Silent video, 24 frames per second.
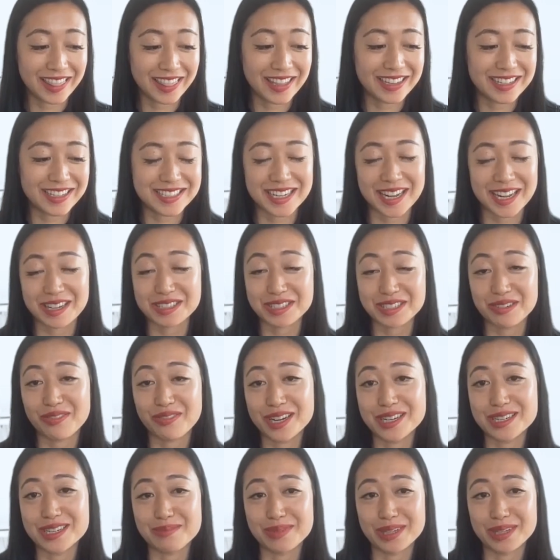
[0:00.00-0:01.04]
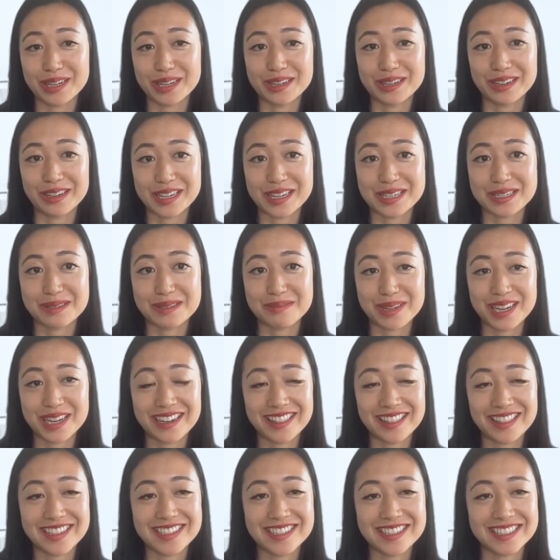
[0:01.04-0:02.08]
think it's actually fun to be
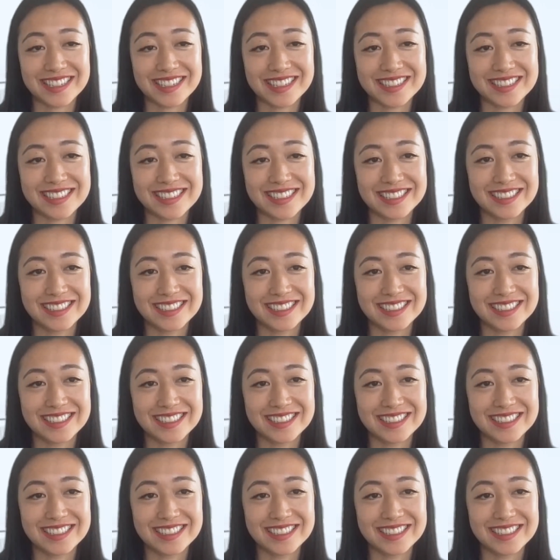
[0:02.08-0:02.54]
underestimated these days.